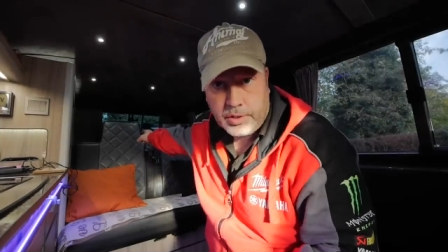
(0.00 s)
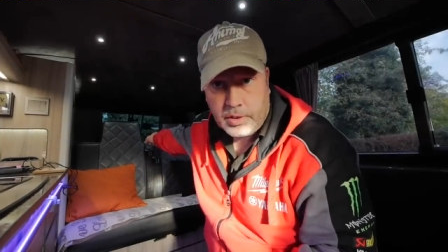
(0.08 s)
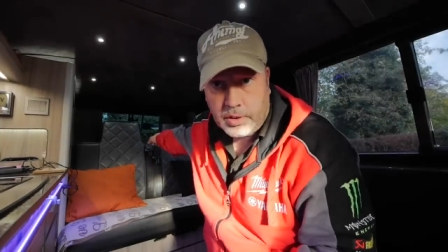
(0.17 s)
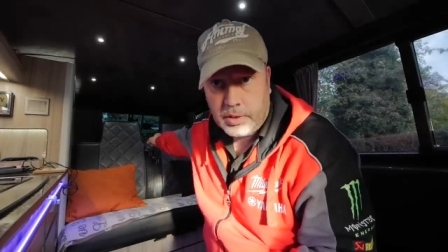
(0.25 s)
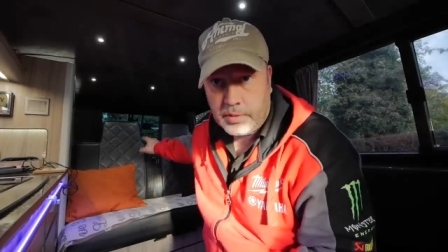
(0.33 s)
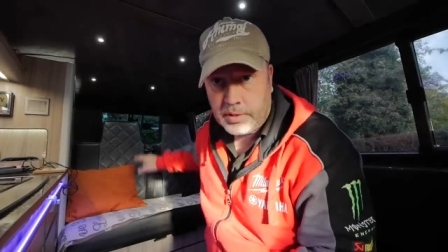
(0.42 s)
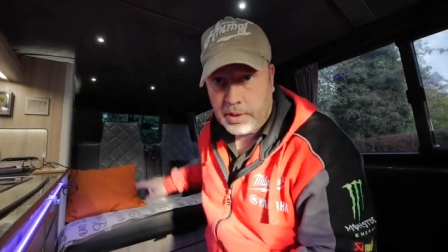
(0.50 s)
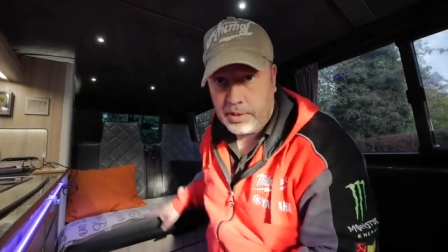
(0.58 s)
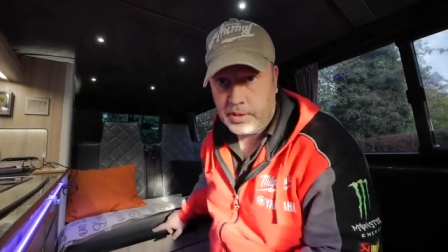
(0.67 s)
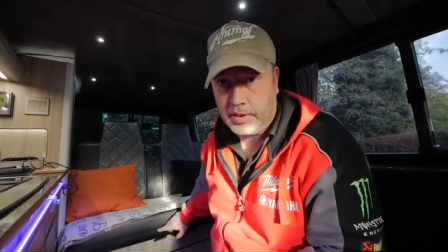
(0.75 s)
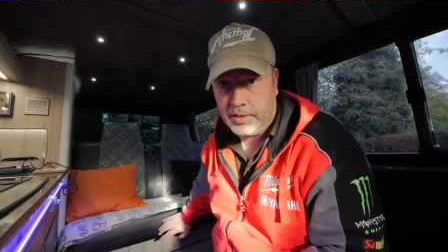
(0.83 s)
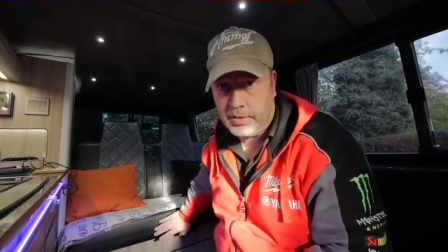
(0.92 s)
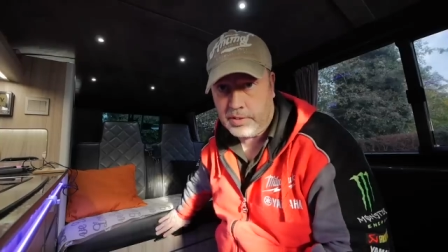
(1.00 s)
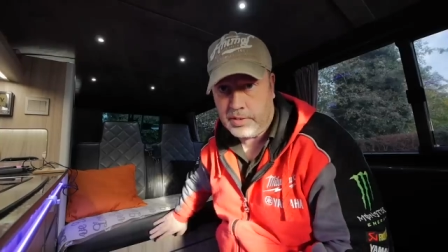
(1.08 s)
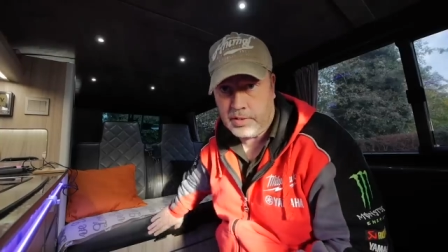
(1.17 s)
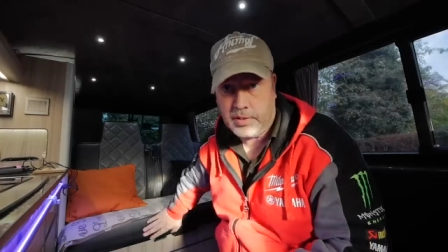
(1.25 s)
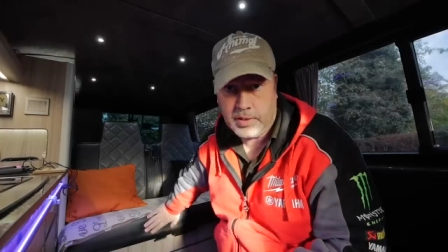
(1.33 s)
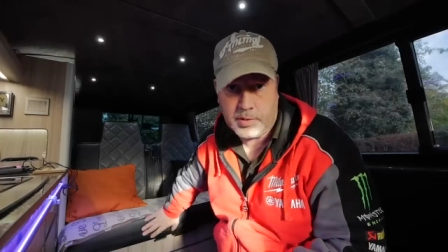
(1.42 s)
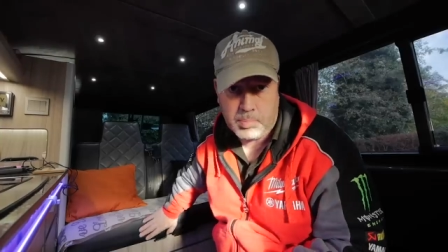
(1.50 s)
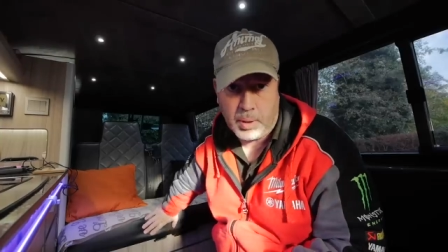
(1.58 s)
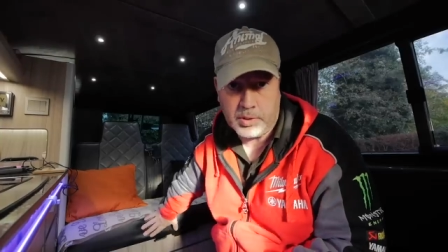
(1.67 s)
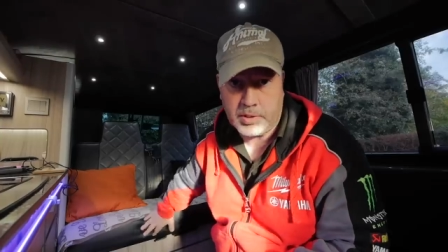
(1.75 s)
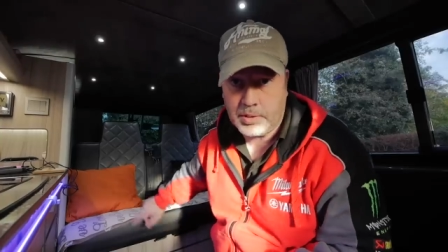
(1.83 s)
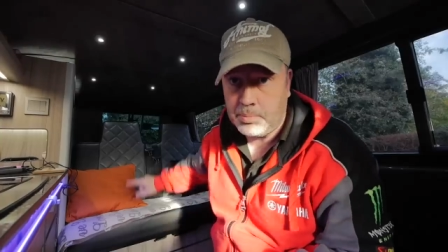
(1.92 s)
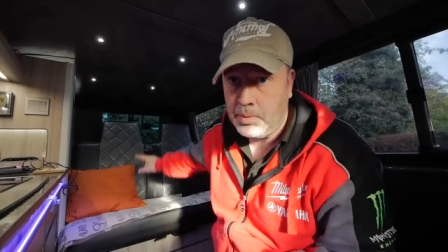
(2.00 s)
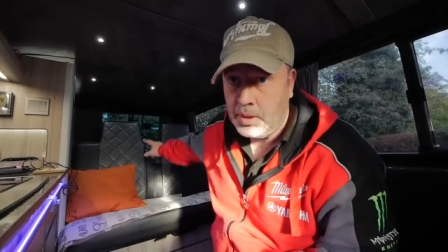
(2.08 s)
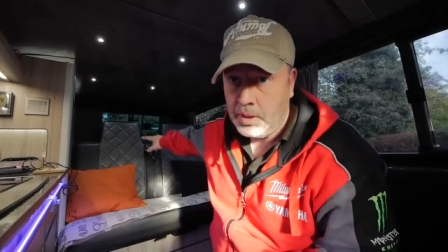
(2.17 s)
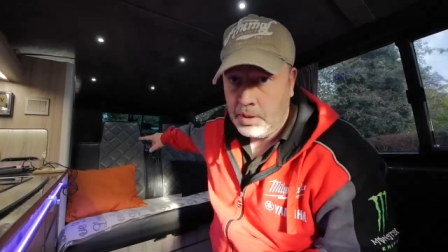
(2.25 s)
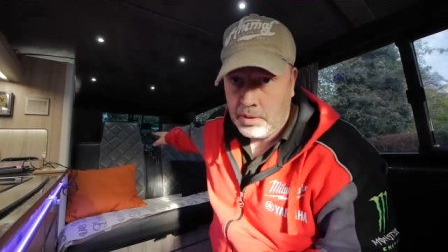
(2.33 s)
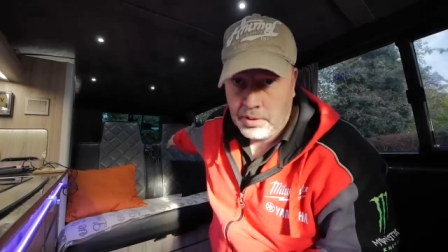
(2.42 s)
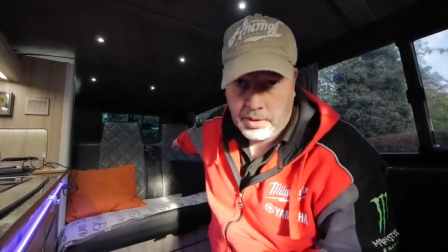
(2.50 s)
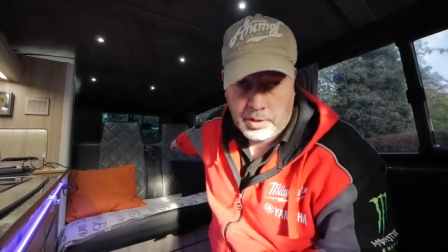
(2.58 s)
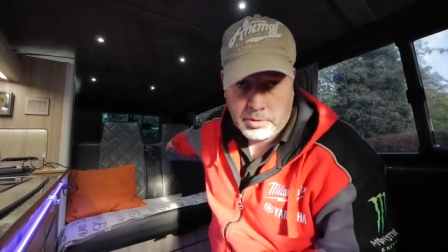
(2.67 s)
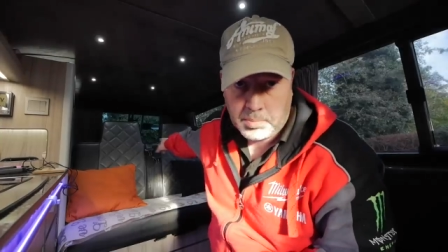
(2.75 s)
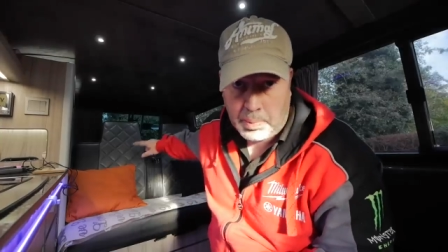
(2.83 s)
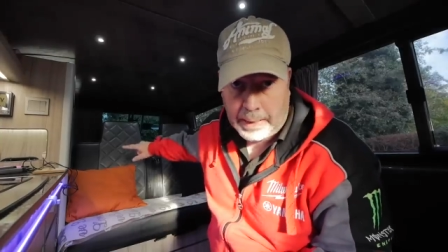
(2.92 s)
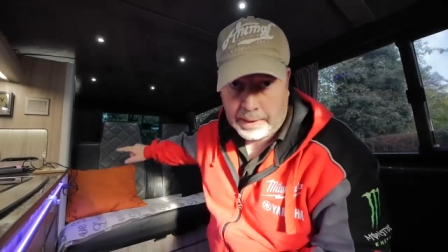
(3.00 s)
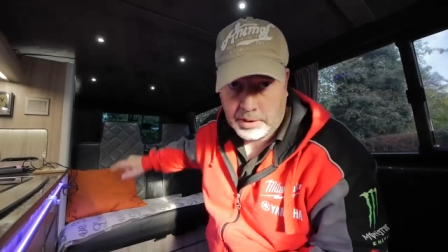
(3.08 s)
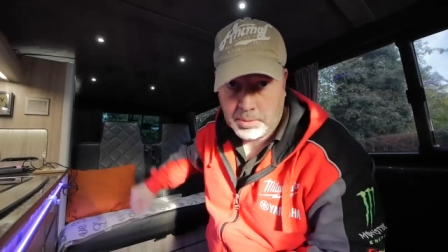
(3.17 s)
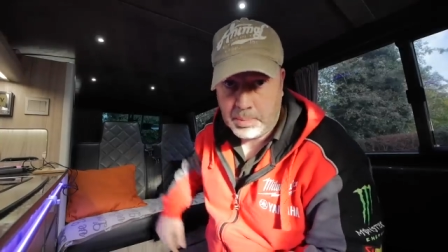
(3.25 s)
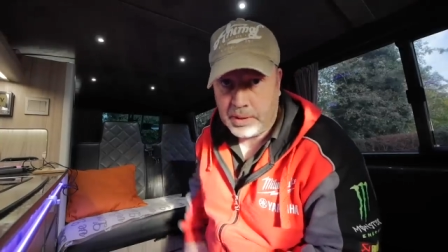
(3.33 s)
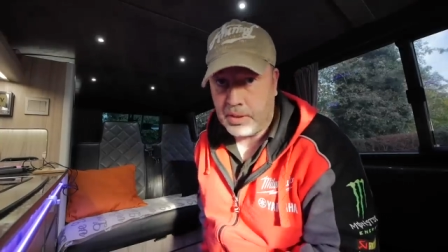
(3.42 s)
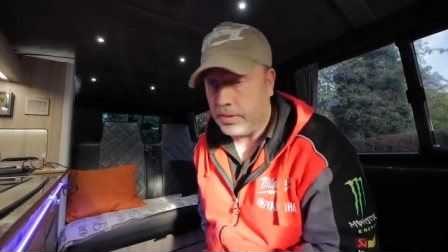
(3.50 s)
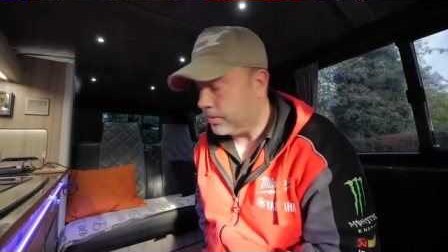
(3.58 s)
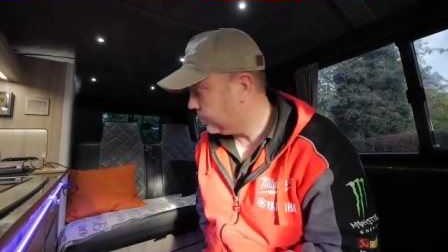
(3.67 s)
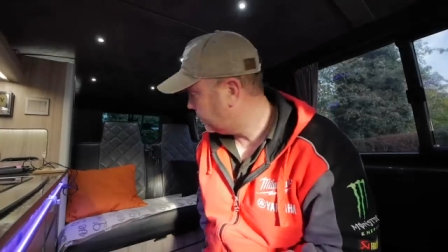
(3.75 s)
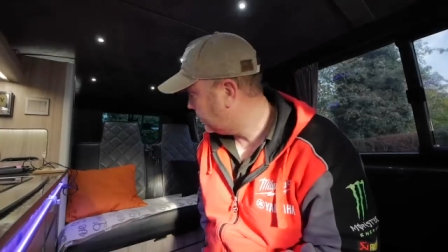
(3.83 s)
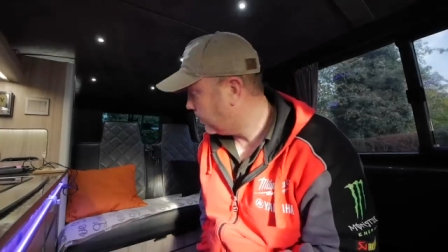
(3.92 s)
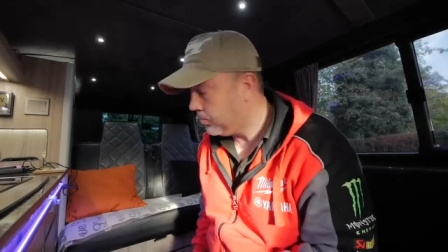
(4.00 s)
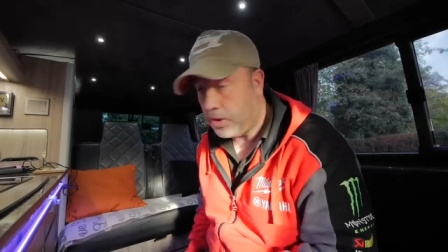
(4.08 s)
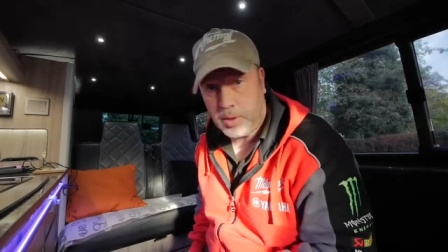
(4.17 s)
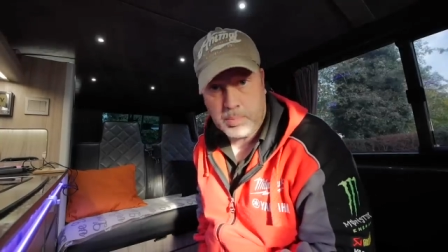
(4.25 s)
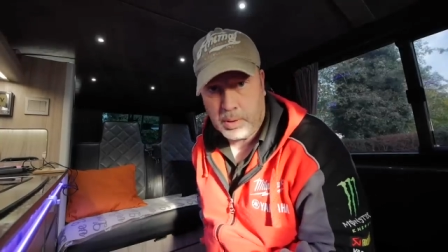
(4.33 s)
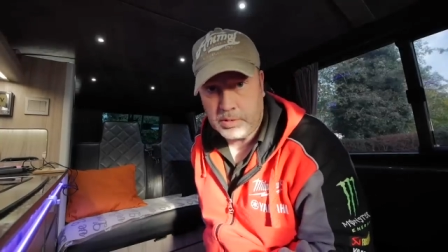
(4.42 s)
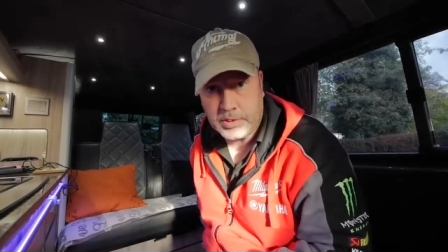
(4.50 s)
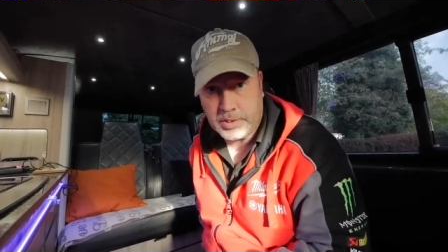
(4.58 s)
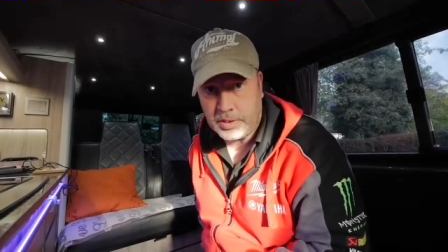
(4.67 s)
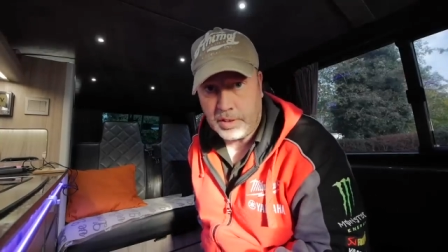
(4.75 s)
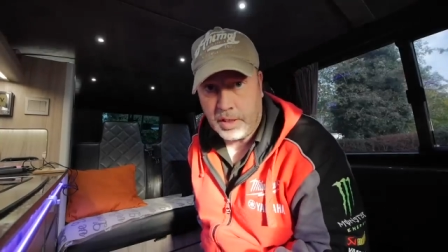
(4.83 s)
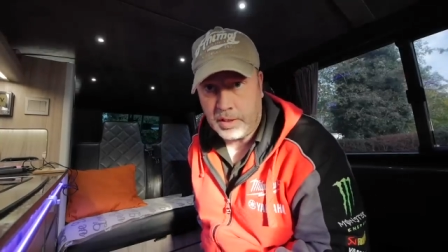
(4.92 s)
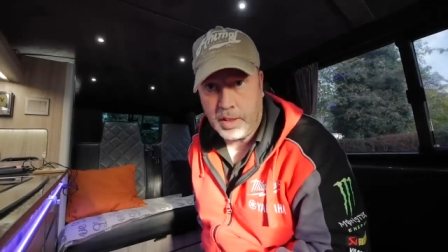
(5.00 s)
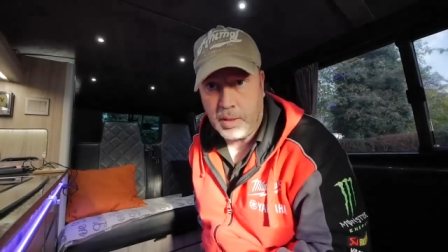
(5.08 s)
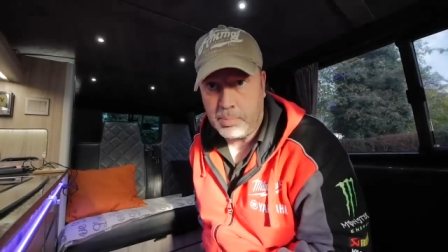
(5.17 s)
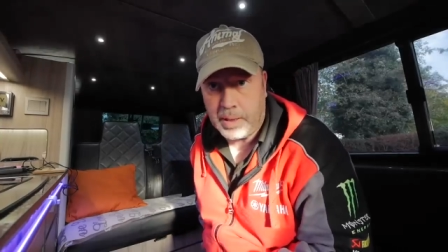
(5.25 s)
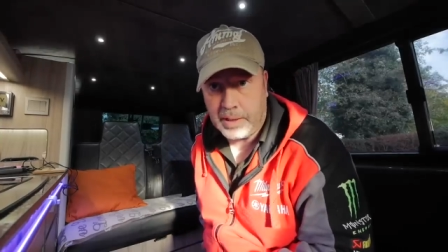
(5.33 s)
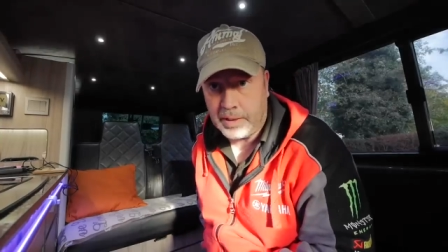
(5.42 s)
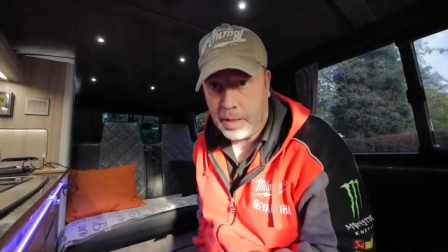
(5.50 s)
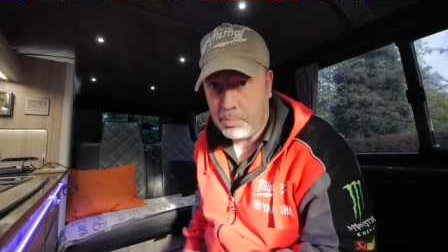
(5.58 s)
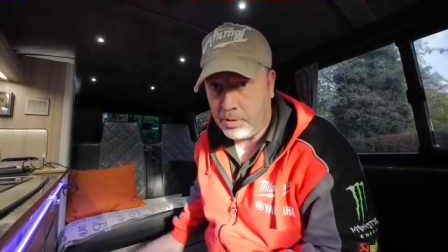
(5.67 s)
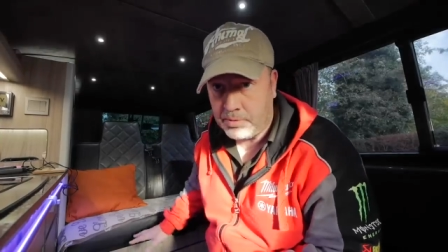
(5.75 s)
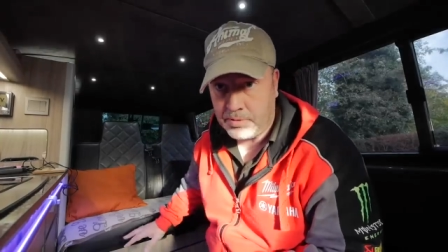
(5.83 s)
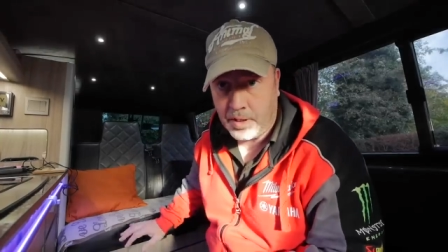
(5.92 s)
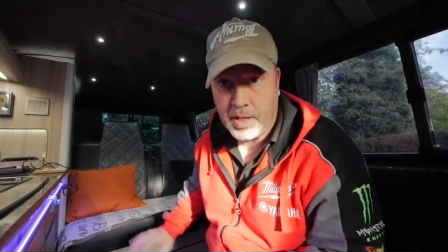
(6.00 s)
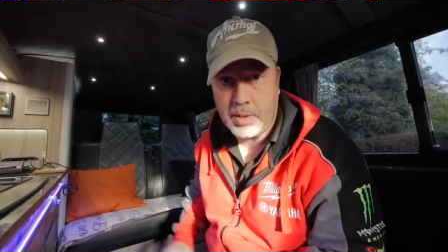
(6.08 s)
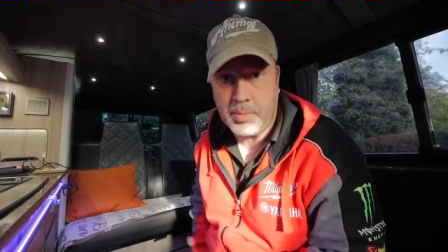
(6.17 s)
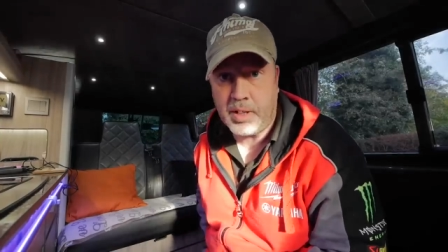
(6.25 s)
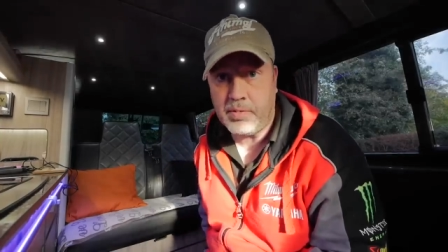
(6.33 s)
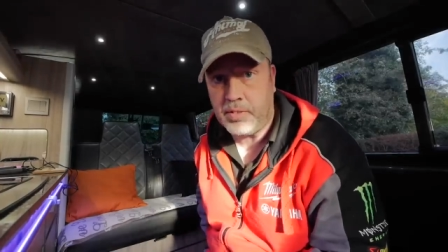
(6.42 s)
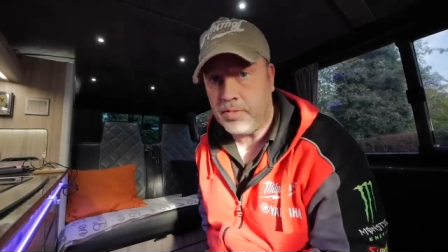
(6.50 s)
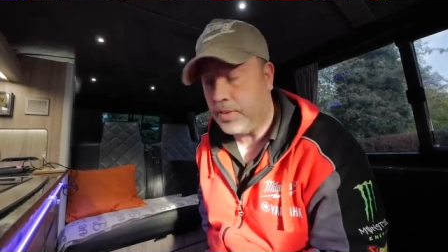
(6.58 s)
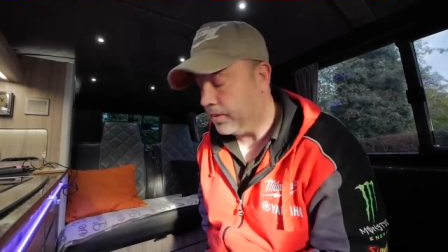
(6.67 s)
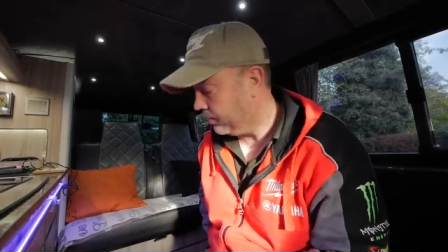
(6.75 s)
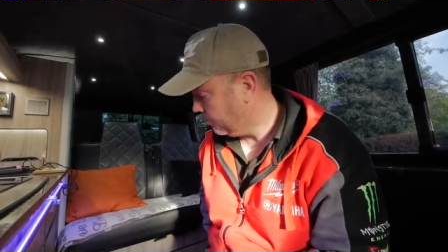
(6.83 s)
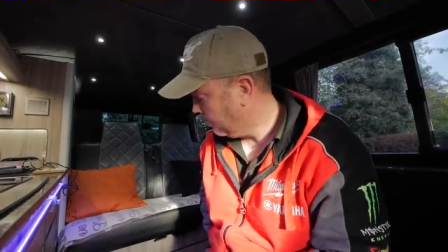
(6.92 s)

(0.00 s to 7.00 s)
and the covers actually. This this bottom, those backs because I'm not an upholsterer, I can't make that, but the frame and everything